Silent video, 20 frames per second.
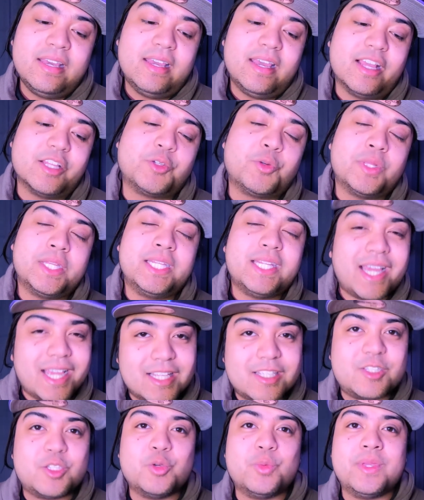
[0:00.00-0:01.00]
it's really
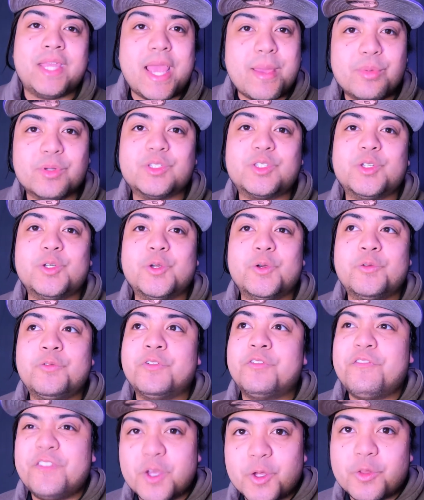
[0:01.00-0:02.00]
nice to be able to
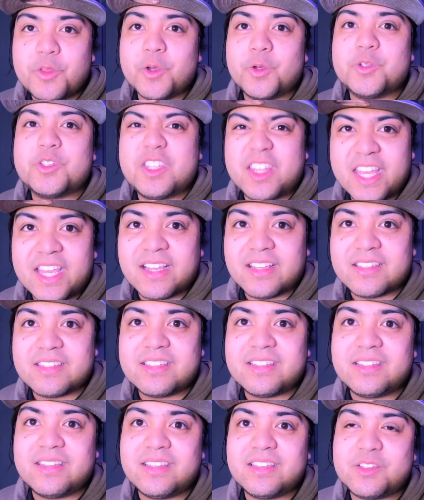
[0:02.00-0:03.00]
fulfill those
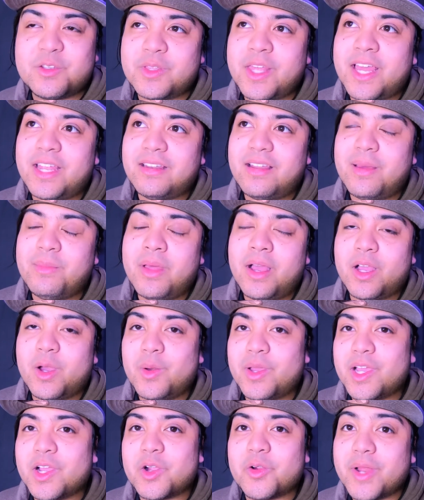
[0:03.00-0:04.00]
things so that I'm not
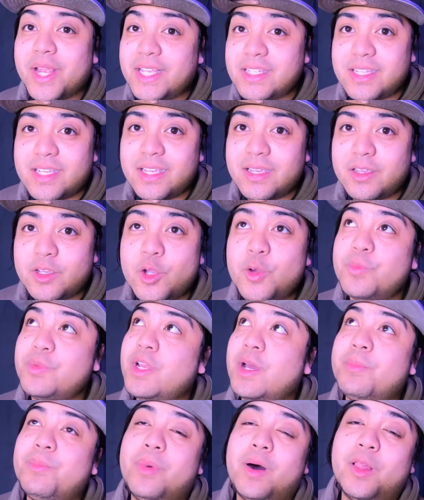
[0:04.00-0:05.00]
going crazy, cooped
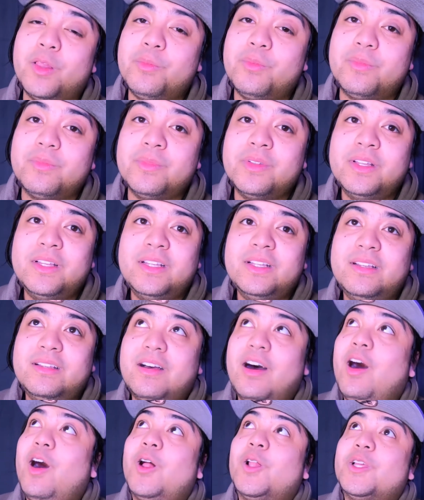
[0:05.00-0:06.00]
up
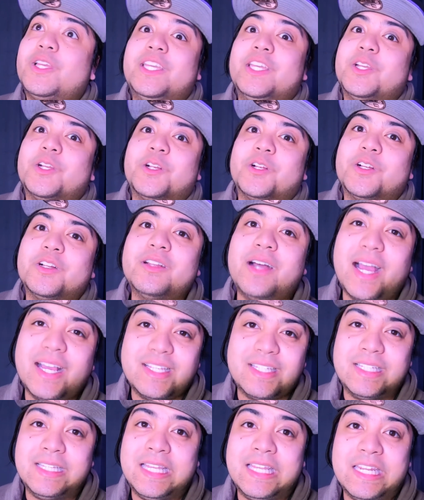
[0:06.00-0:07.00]
all here,
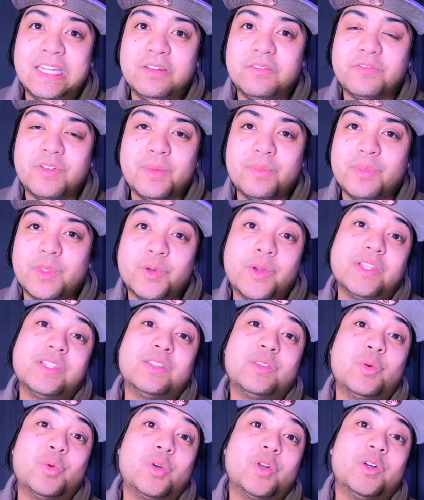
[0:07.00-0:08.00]
isolated from the rest
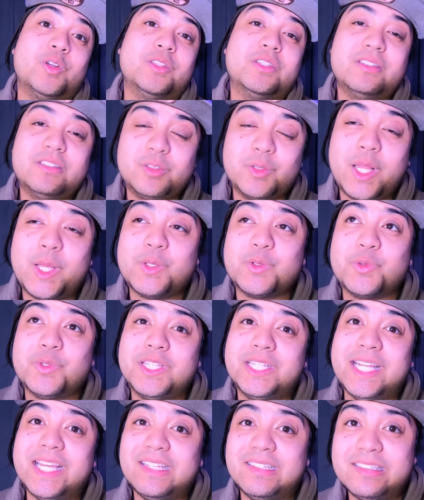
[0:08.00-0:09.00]
of the world. So that was
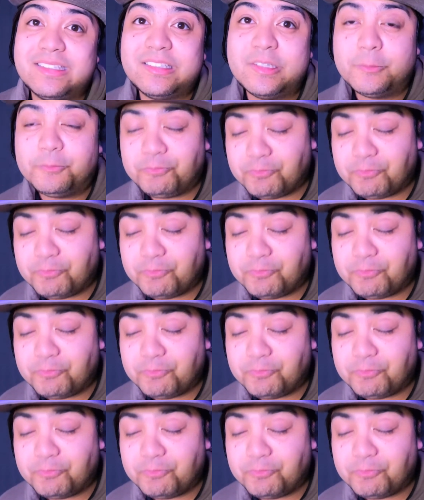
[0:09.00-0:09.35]
really nice.